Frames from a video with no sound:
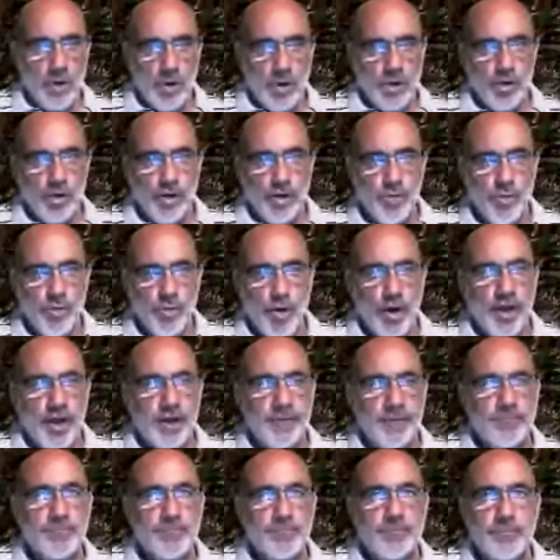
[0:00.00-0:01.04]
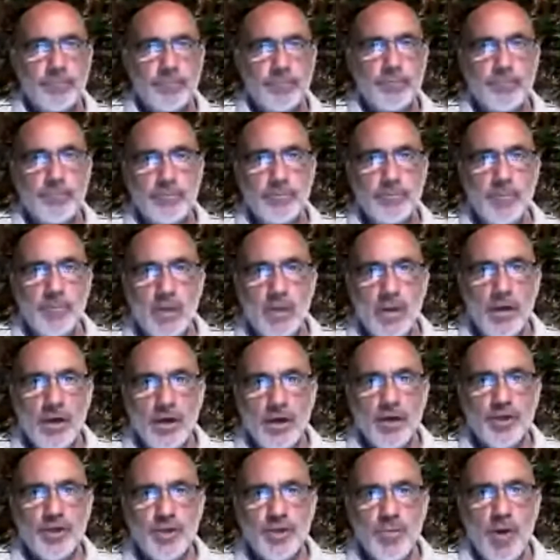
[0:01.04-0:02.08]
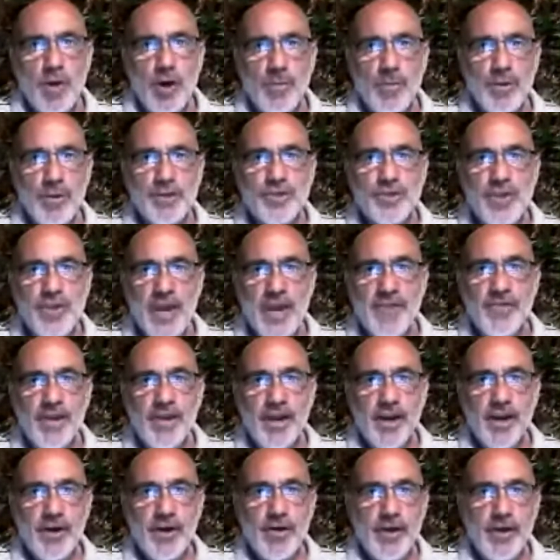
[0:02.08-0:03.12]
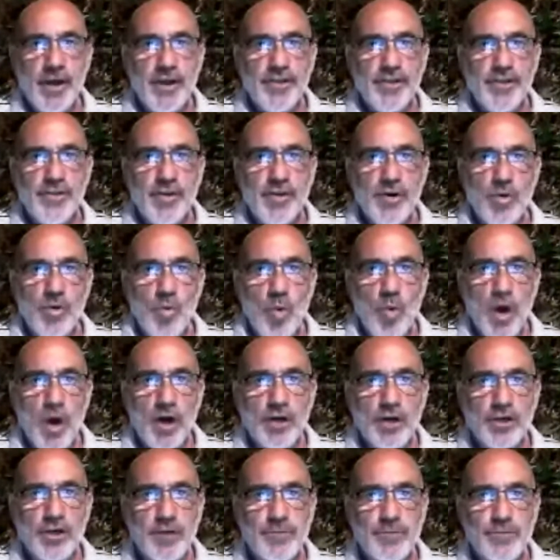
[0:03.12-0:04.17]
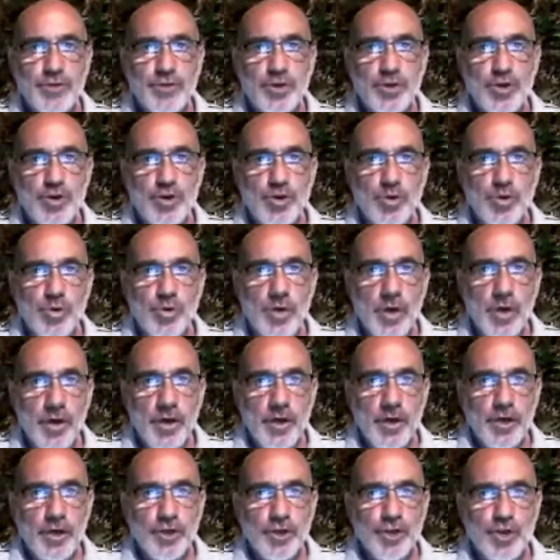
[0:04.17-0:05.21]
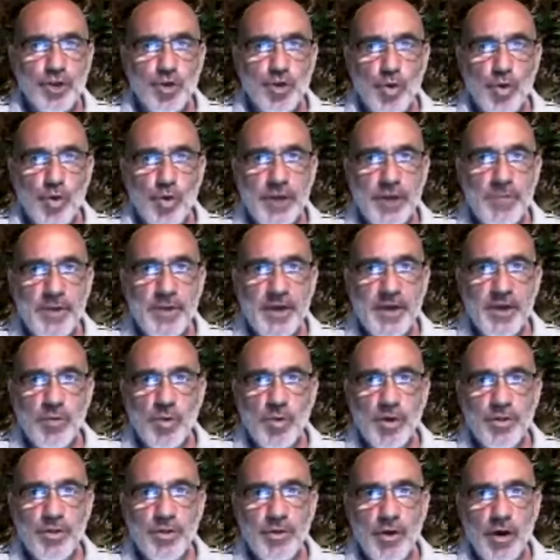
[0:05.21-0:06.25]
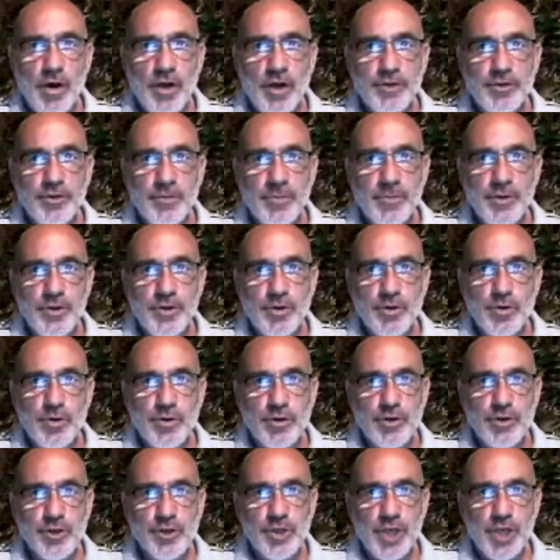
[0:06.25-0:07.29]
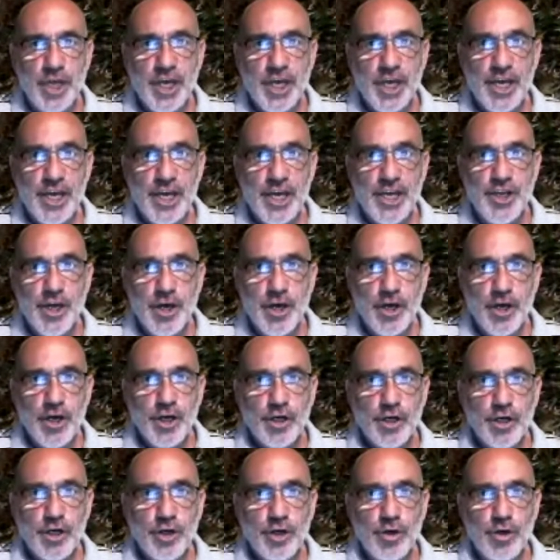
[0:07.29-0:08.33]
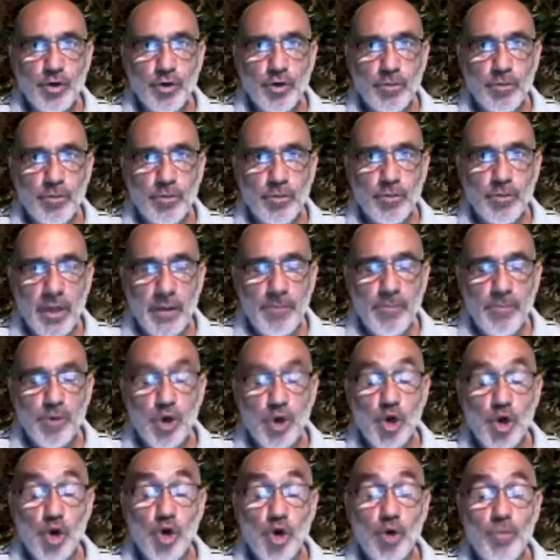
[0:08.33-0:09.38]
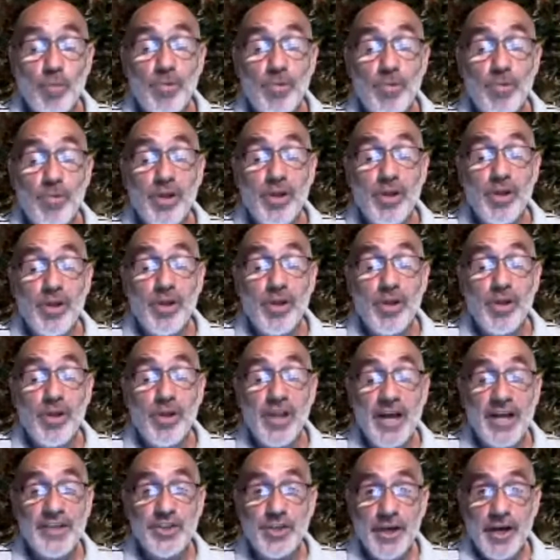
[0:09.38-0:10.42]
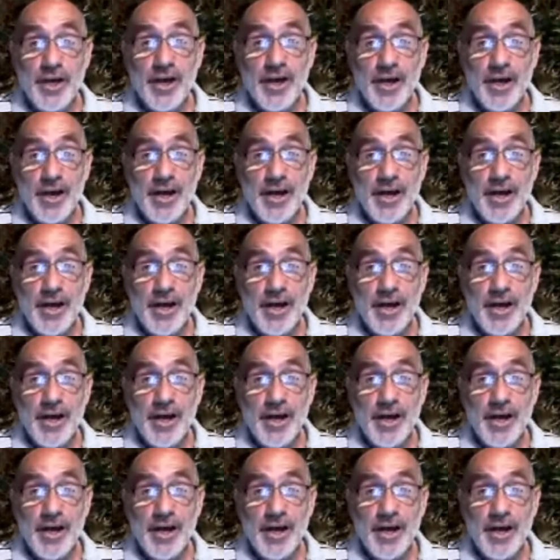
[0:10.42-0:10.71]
Good morning. Small Biz David here, and welcome to Dreaming with Entrepreneurs in Google Plus.